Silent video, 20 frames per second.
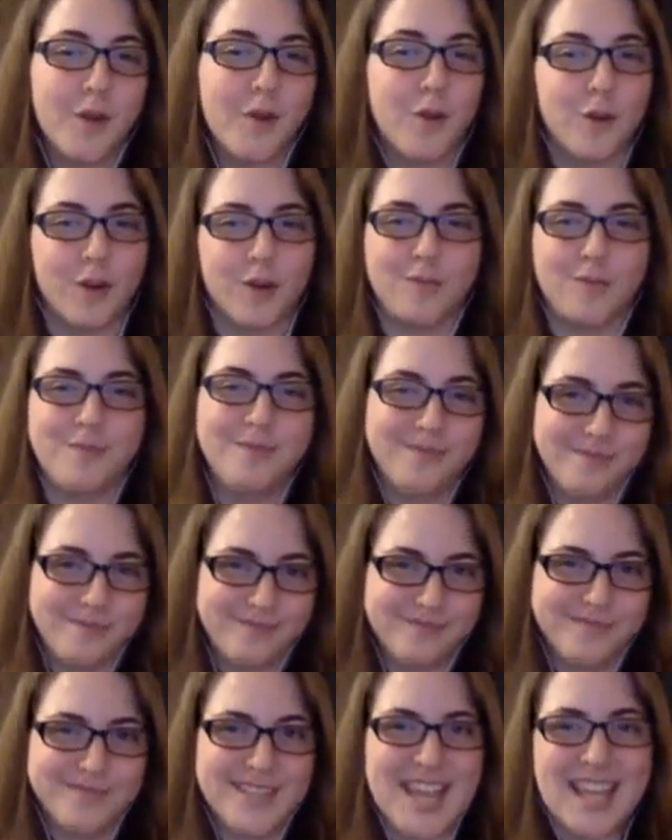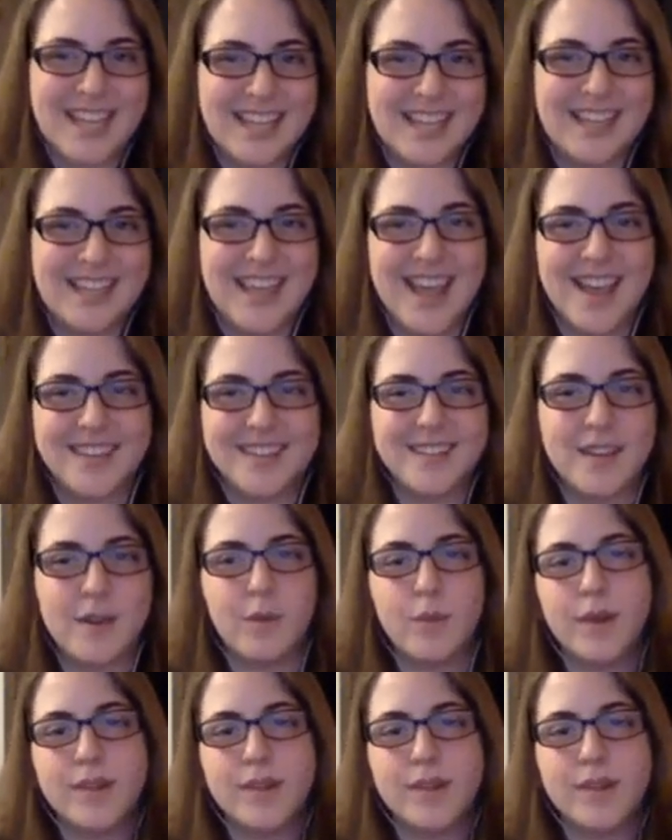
or take a guess at